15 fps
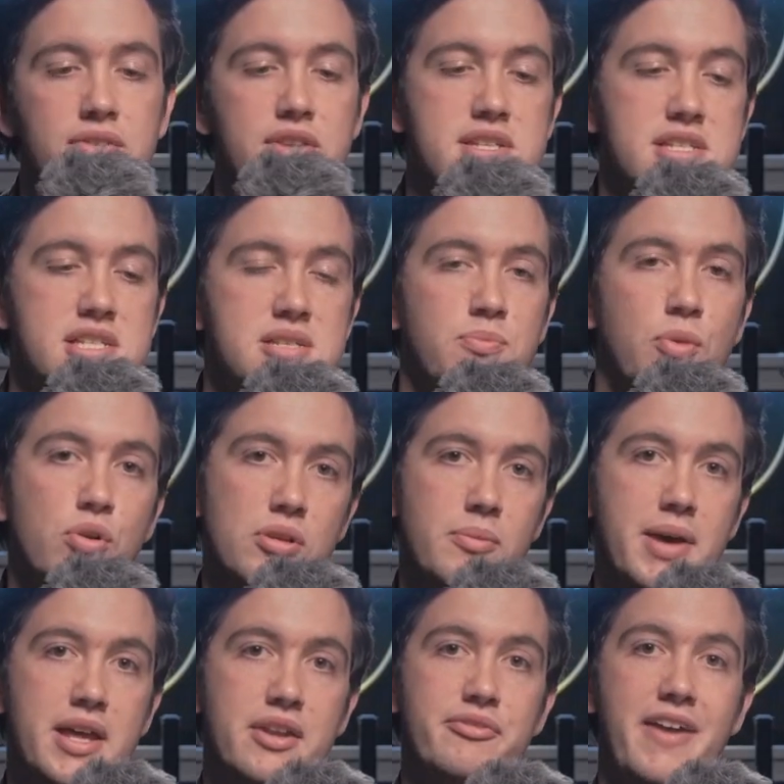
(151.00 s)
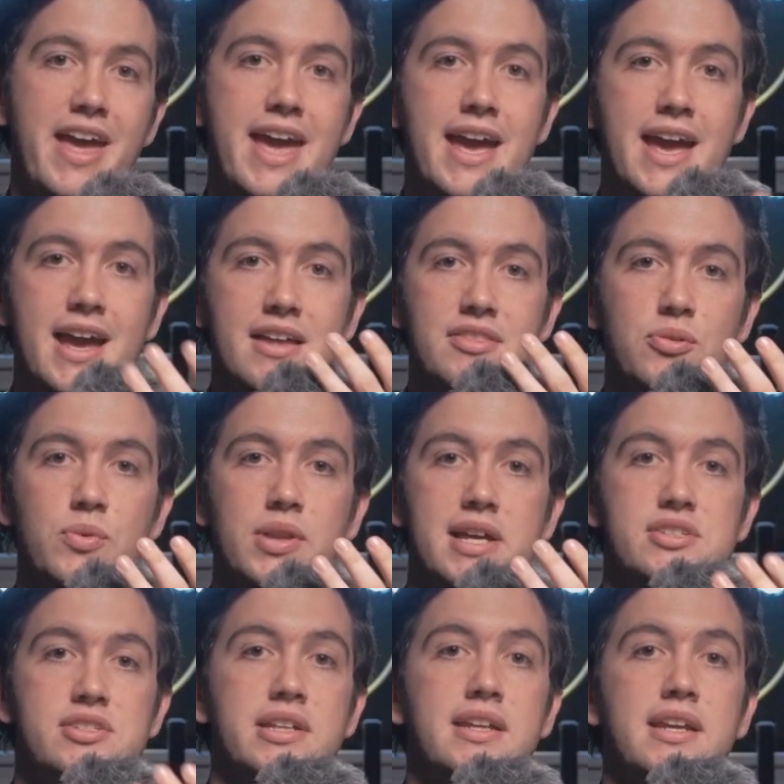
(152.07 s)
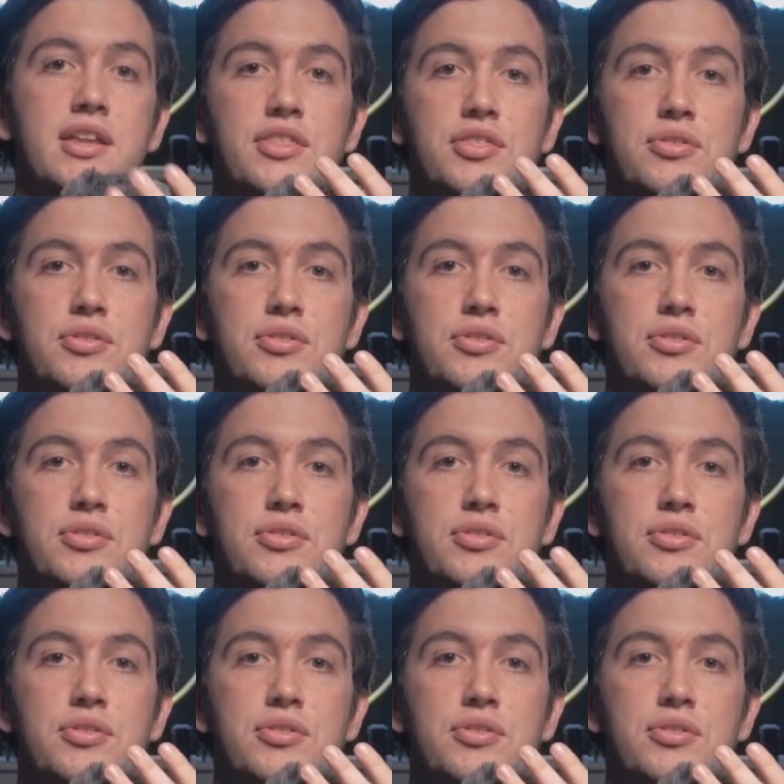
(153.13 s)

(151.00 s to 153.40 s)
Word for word: there's a small amount of air that will actually get